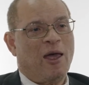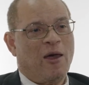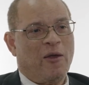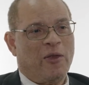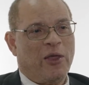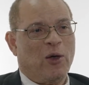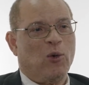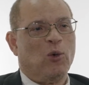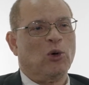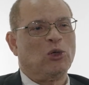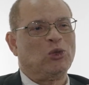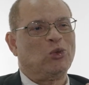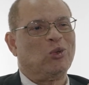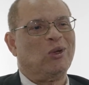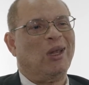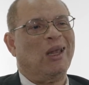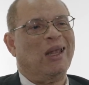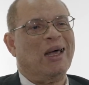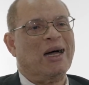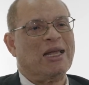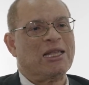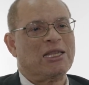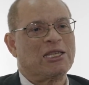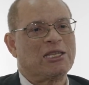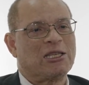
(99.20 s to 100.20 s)
they want to
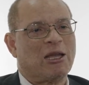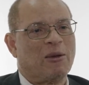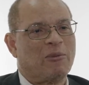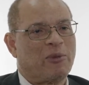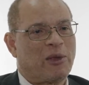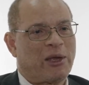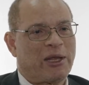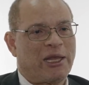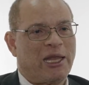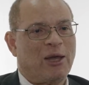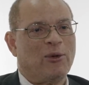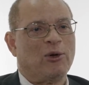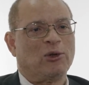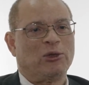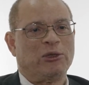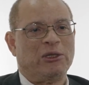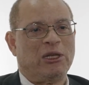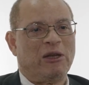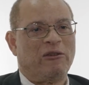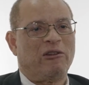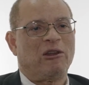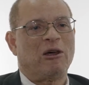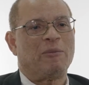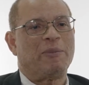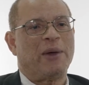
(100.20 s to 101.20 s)
learn something, they want to
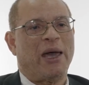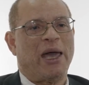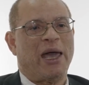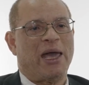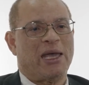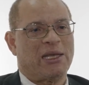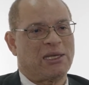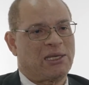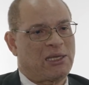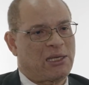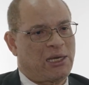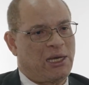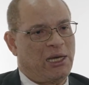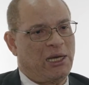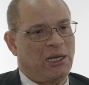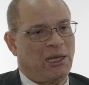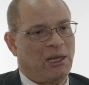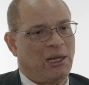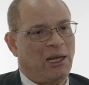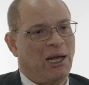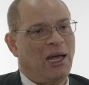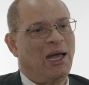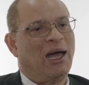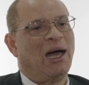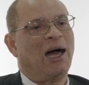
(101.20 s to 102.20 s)
develop a
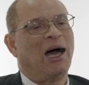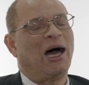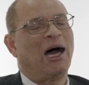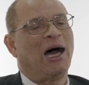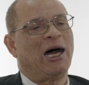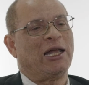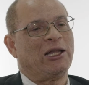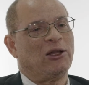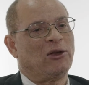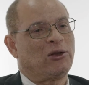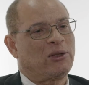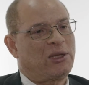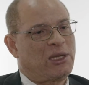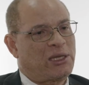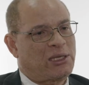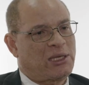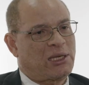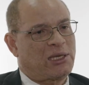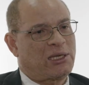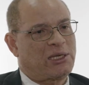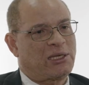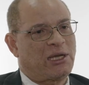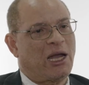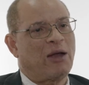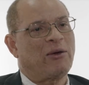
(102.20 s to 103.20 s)
skill, and not
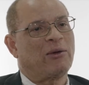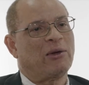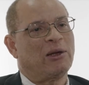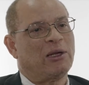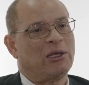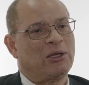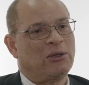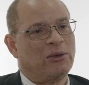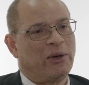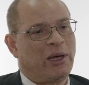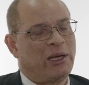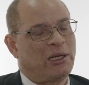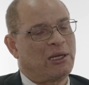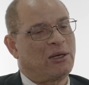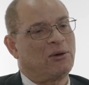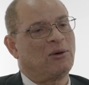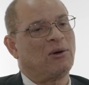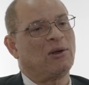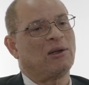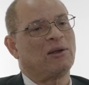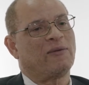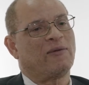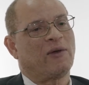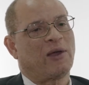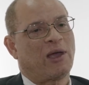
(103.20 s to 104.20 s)
necessarily to gain a
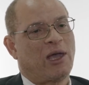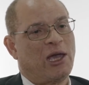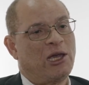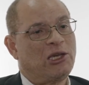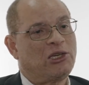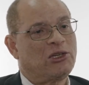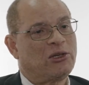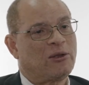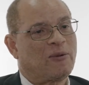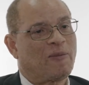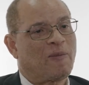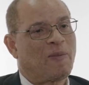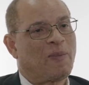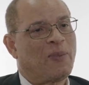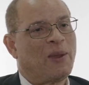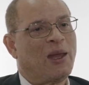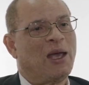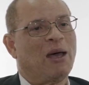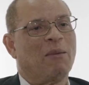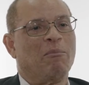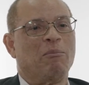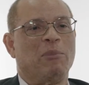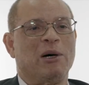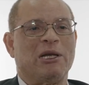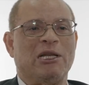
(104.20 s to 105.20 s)
qualification.
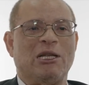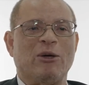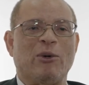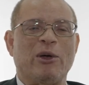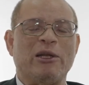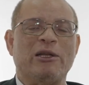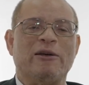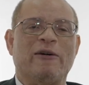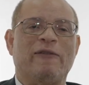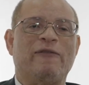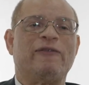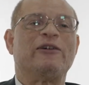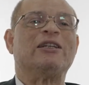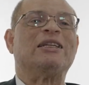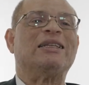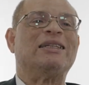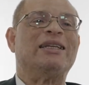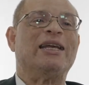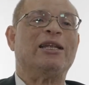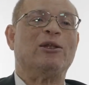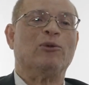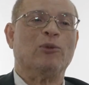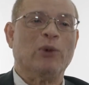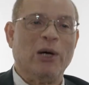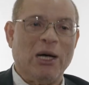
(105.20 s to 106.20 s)
But the way the
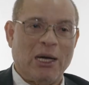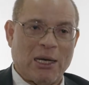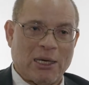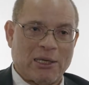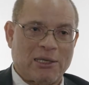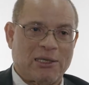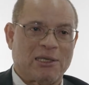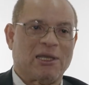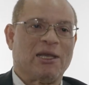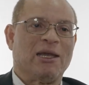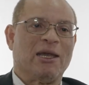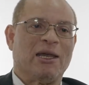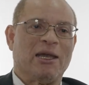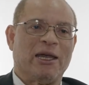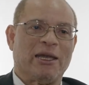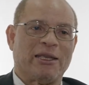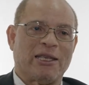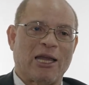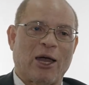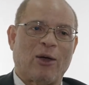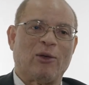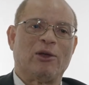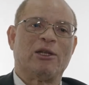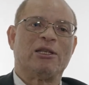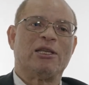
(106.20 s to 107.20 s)
funding works, it
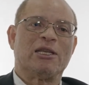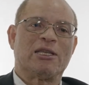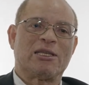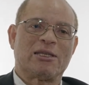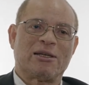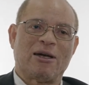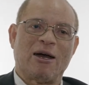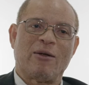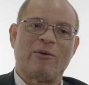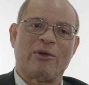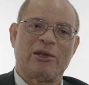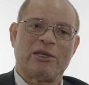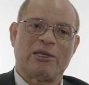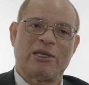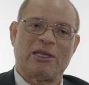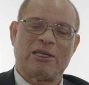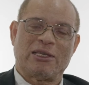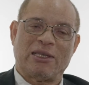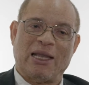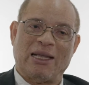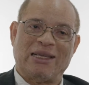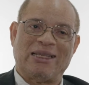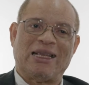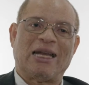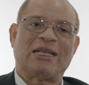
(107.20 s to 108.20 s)
actually
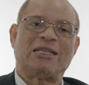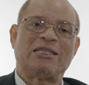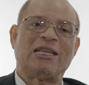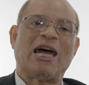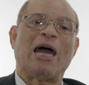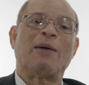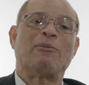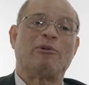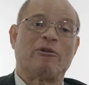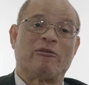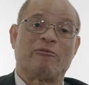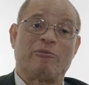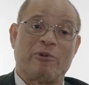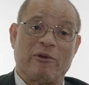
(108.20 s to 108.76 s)
discourages that type of